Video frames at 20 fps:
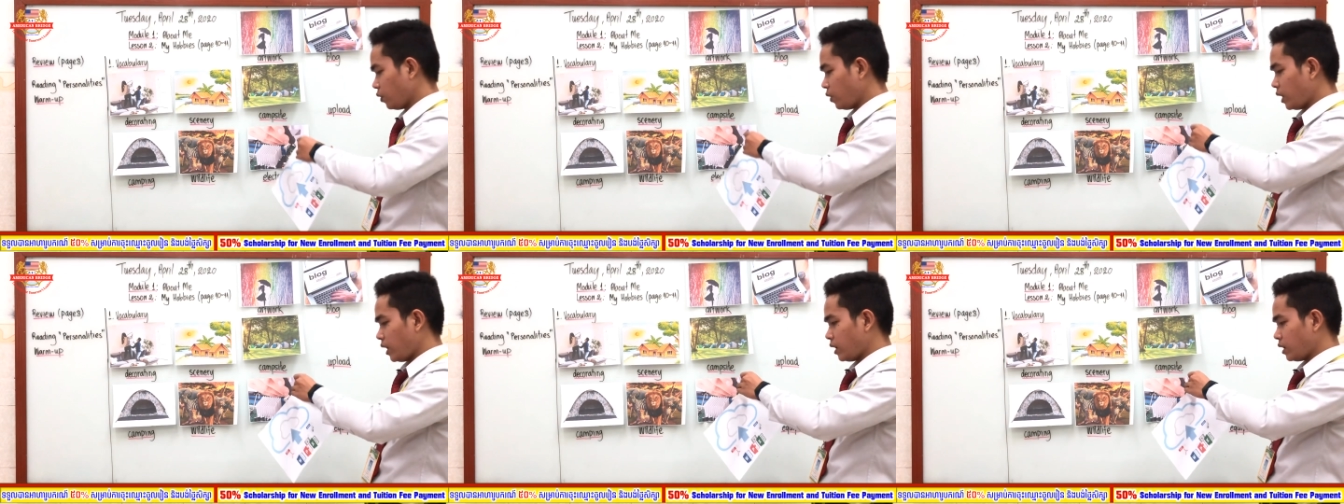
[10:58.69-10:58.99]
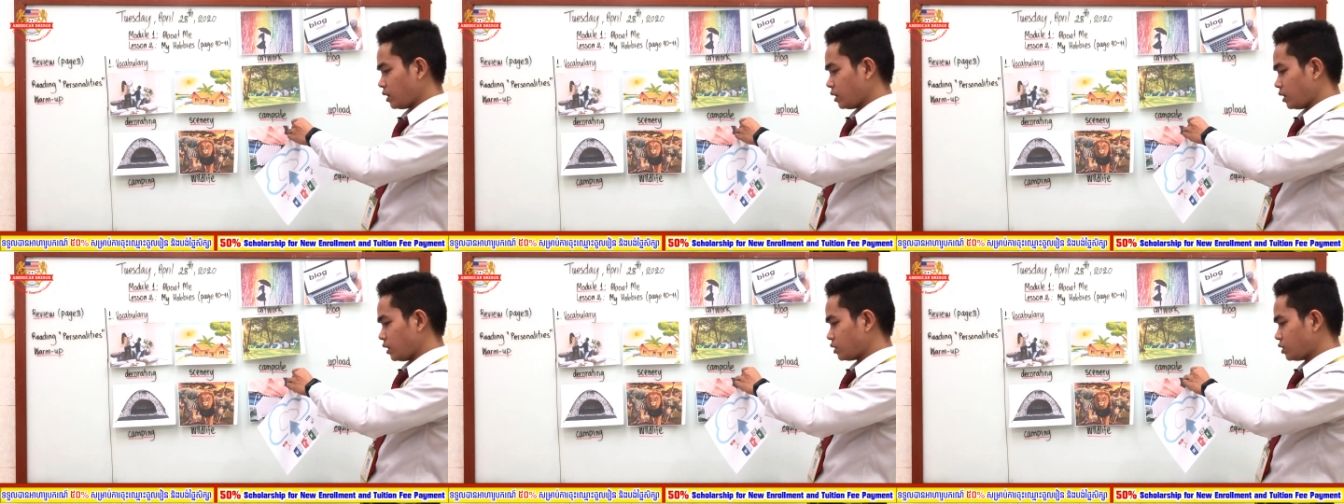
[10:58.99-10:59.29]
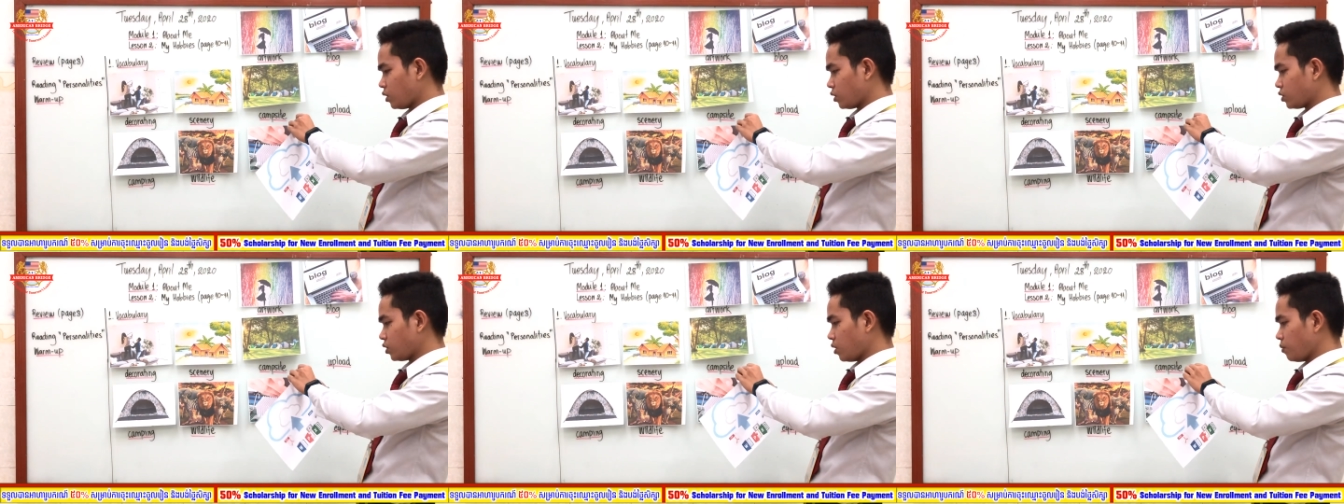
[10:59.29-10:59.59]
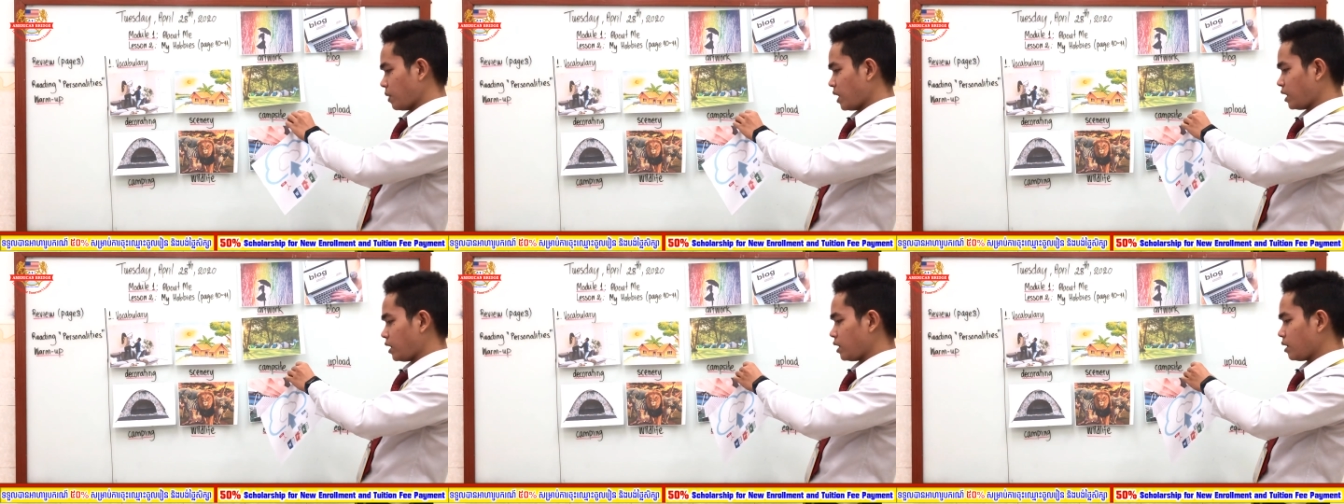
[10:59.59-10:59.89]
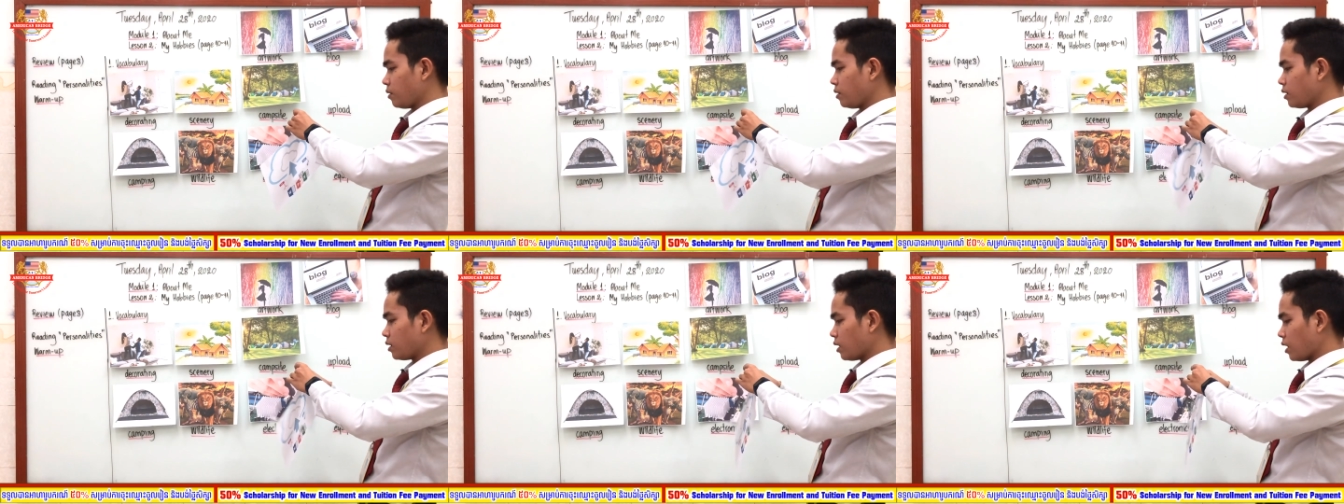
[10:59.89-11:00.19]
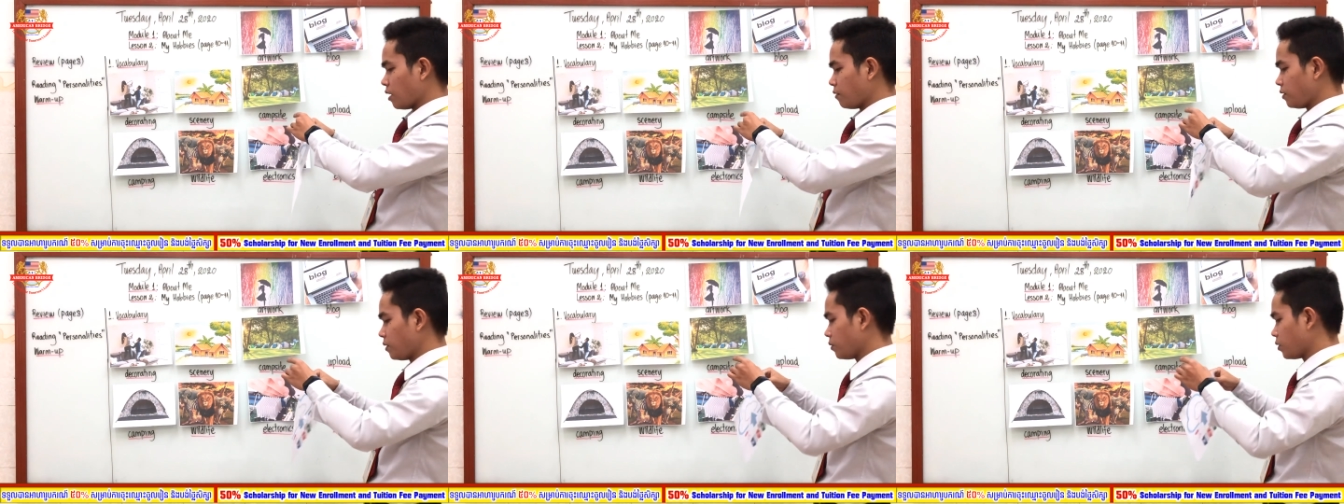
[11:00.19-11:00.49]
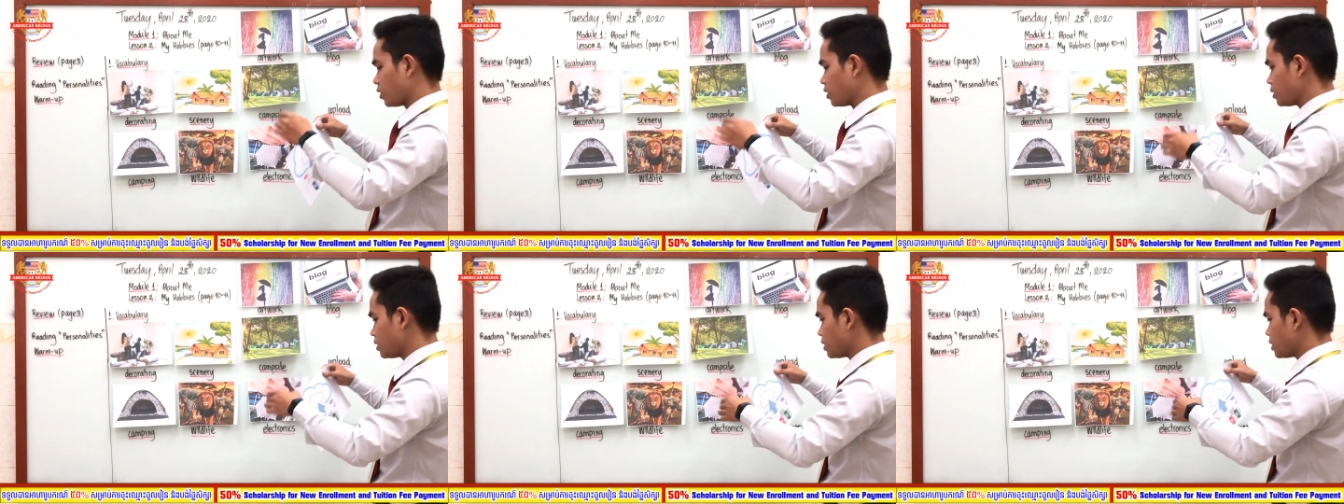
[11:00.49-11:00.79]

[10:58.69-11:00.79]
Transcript: in the social media, everyone?